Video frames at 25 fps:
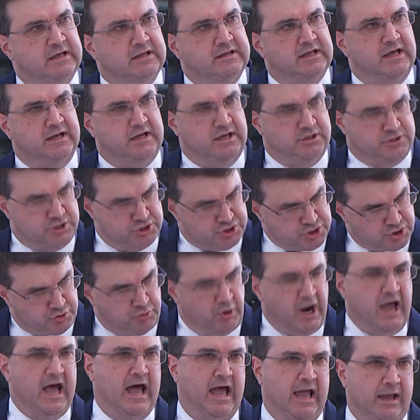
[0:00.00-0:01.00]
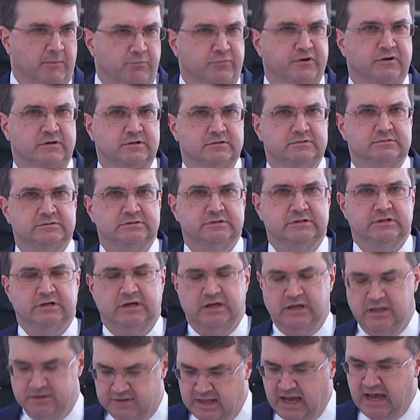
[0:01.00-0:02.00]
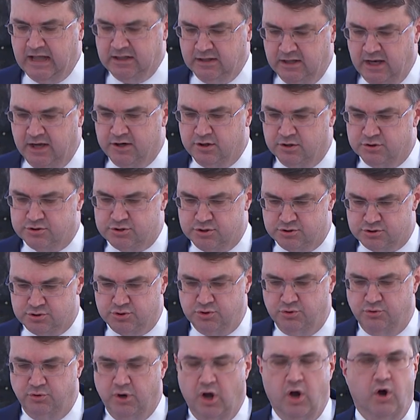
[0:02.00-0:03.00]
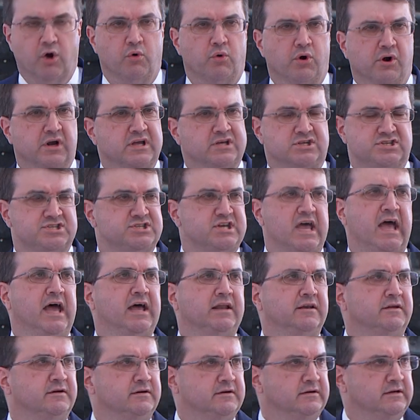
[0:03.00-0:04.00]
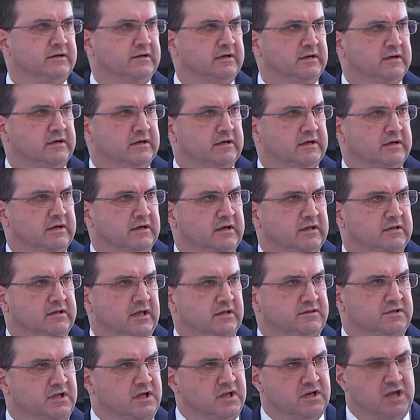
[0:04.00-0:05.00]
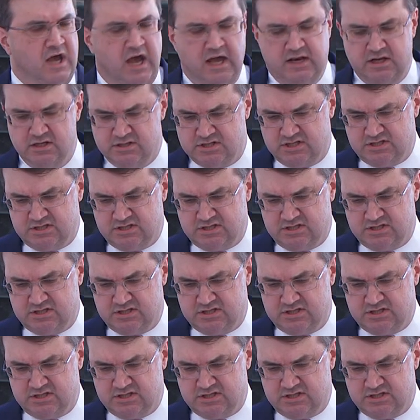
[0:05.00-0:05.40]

that he described in that letter to Touro, where he said that the United